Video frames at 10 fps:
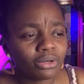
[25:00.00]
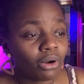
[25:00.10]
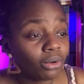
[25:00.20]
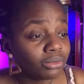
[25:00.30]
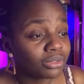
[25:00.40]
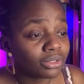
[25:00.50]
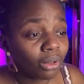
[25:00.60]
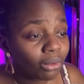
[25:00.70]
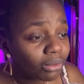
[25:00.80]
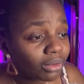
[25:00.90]
your own
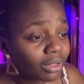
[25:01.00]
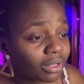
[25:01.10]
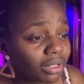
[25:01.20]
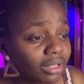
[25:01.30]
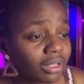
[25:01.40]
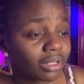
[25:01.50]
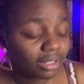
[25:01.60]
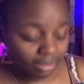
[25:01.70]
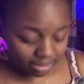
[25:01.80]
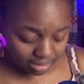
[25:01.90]
soul
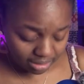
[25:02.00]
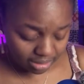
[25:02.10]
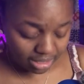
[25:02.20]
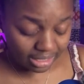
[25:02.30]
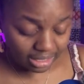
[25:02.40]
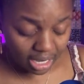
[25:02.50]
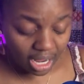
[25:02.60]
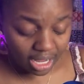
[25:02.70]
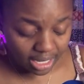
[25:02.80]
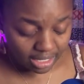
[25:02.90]
and
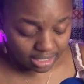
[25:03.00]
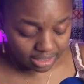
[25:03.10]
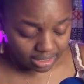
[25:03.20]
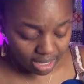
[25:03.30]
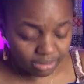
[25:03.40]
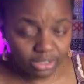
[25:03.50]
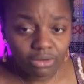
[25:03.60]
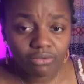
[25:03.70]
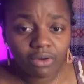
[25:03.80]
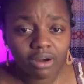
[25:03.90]
God? I was
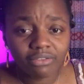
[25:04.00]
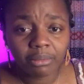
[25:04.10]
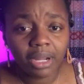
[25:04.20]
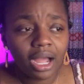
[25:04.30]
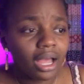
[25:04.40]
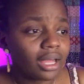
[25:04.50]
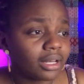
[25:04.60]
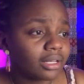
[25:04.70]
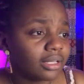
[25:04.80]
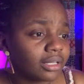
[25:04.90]
so far from God.
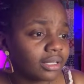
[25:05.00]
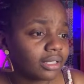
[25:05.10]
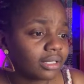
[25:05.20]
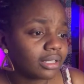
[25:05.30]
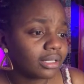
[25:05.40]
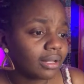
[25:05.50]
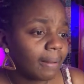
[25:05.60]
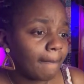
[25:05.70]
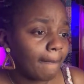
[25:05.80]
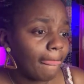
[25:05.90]

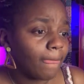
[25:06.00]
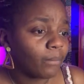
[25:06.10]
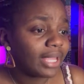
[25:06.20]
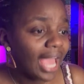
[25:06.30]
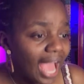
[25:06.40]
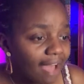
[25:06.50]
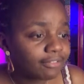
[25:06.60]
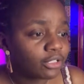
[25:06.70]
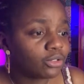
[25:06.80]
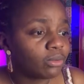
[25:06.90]
We have
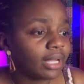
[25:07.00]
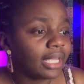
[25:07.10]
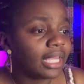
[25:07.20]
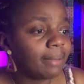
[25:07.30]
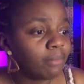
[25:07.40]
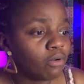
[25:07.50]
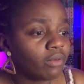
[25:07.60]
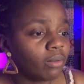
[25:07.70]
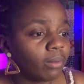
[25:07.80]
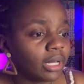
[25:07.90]
to do it and keep
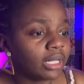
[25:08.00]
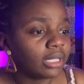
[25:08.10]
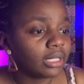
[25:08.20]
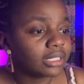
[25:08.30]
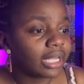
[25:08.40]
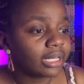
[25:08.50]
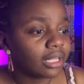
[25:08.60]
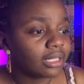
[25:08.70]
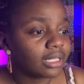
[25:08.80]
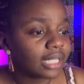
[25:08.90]
moving when it looks like
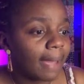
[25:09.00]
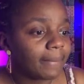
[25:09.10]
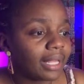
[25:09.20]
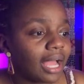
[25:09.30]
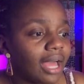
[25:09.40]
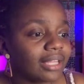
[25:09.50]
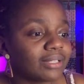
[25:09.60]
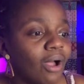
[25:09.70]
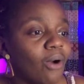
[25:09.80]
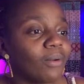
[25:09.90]
nothing is happening. God is
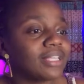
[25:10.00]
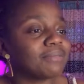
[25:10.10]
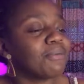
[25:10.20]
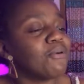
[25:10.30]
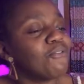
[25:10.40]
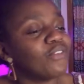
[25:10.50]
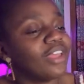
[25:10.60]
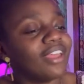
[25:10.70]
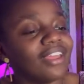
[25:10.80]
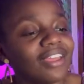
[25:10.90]
always
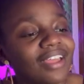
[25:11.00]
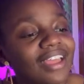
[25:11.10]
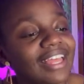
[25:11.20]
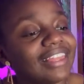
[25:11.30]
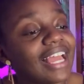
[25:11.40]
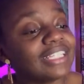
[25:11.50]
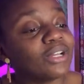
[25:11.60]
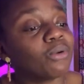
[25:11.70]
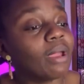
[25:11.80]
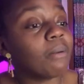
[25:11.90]
moving. That's
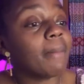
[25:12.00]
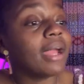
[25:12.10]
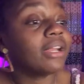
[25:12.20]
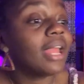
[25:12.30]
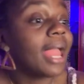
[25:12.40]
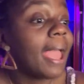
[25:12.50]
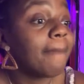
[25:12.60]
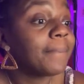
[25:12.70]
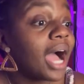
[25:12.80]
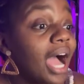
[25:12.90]
a great reminder.
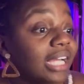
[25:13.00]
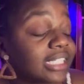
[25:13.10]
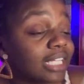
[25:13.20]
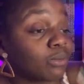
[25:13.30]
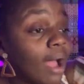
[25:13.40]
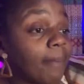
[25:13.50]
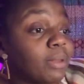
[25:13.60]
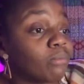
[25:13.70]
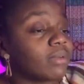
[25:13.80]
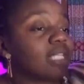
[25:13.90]
And Posh, that's why I
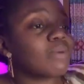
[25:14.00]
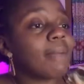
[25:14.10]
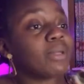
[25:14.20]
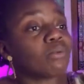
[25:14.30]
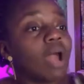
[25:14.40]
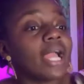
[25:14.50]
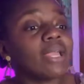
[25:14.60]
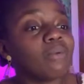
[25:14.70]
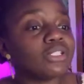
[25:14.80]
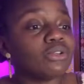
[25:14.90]
be
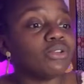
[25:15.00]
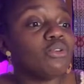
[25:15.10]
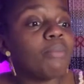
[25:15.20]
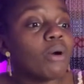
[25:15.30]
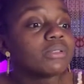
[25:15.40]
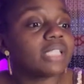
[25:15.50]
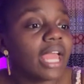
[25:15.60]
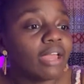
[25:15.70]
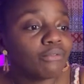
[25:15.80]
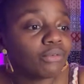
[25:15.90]
rocking with you. You post
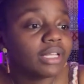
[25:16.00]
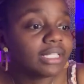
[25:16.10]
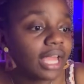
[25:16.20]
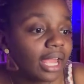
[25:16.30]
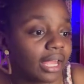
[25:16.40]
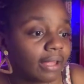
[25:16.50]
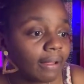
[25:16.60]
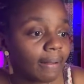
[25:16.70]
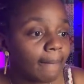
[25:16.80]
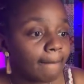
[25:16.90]
every day.
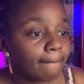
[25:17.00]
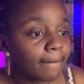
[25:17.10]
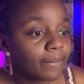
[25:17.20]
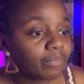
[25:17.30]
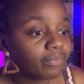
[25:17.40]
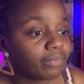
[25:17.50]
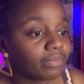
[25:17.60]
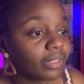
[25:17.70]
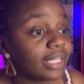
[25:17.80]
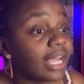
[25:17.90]

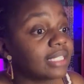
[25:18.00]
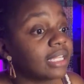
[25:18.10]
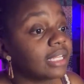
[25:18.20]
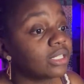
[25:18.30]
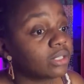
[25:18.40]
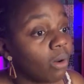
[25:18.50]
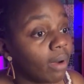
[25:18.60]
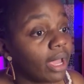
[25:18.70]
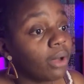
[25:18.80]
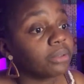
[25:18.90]
Yes, it is so
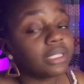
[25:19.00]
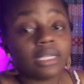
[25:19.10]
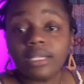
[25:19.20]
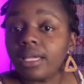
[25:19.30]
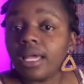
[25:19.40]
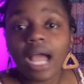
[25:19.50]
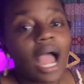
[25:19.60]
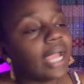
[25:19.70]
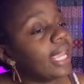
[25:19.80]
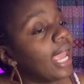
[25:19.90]
unhealthy.
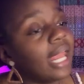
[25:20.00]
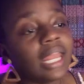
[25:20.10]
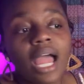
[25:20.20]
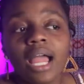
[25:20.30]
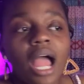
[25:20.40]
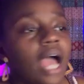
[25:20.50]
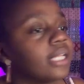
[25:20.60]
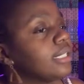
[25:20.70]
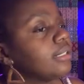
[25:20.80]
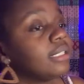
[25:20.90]
I cannot I
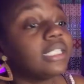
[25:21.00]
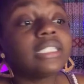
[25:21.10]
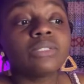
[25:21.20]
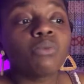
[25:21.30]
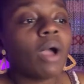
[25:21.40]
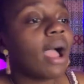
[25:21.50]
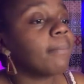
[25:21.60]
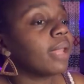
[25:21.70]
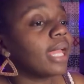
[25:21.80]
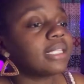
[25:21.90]
This is why
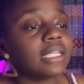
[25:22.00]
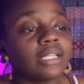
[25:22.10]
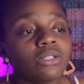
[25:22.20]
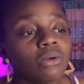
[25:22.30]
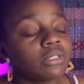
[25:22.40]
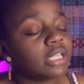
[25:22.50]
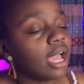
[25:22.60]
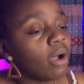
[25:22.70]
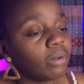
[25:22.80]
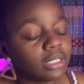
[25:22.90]
I'm like 10 toes
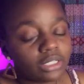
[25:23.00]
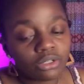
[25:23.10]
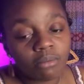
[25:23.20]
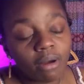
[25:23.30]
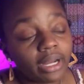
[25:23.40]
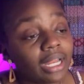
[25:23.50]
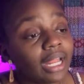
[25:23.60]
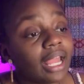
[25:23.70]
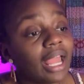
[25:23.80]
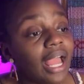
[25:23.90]
down with digital
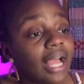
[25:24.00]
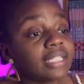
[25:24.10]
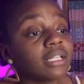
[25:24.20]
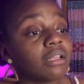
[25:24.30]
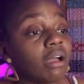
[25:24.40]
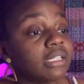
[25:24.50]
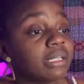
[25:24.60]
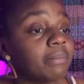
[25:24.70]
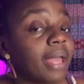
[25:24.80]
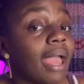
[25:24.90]
marketing as a
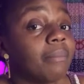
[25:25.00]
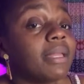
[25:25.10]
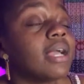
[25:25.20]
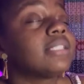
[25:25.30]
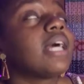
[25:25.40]
launching pad because